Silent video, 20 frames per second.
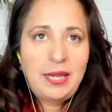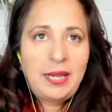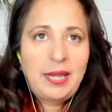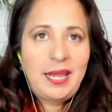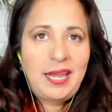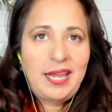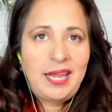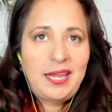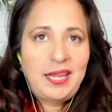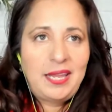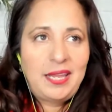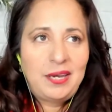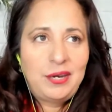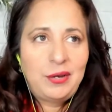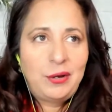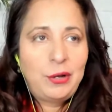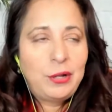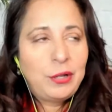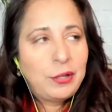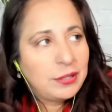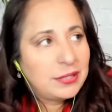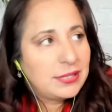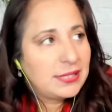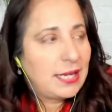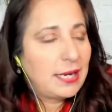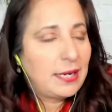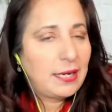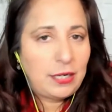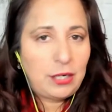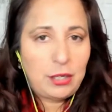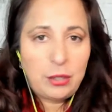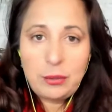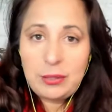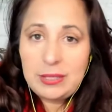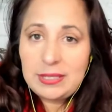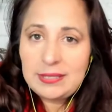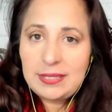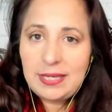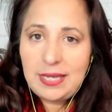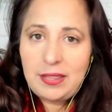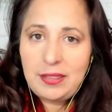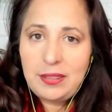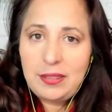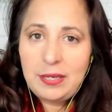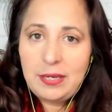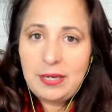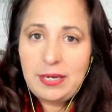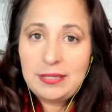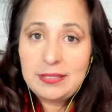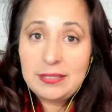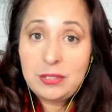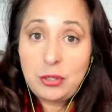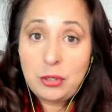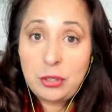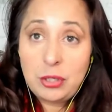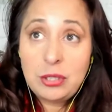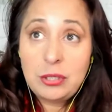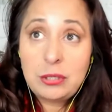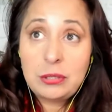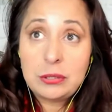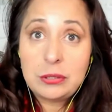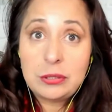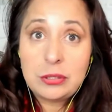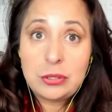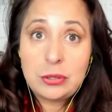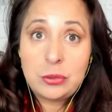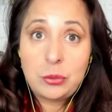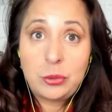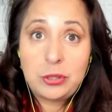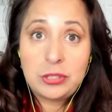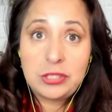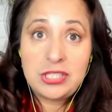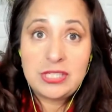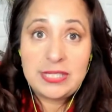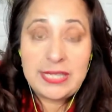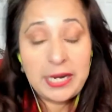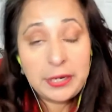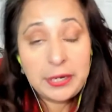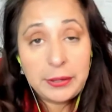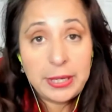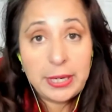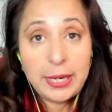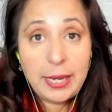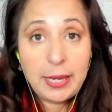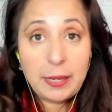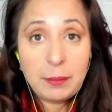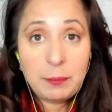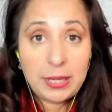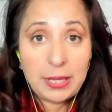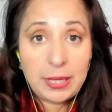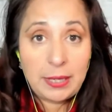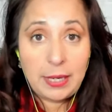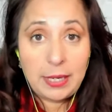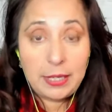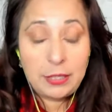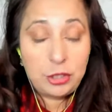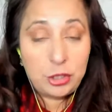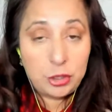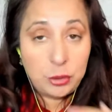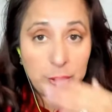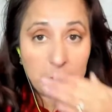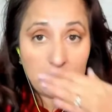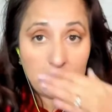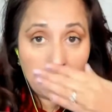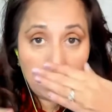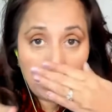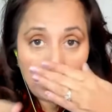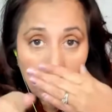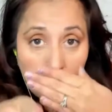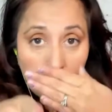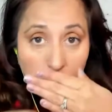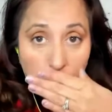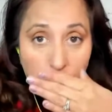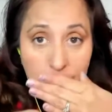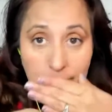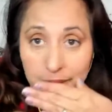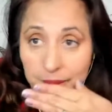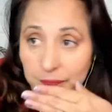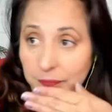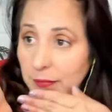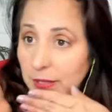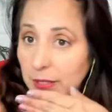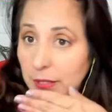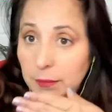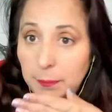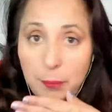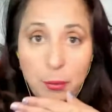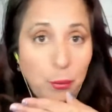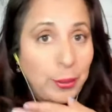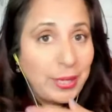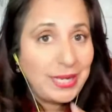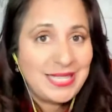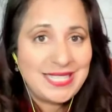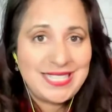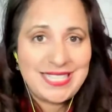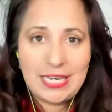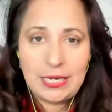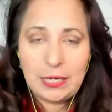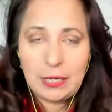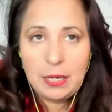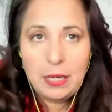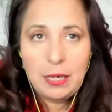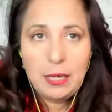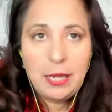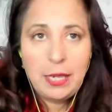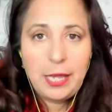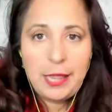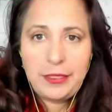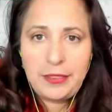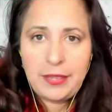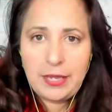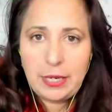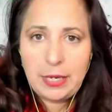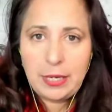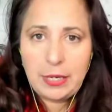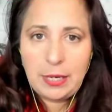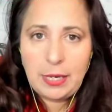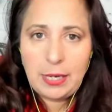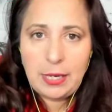and all of a sudden, I noticed that these girls were staring at me and doing the, you know, the pointing thing.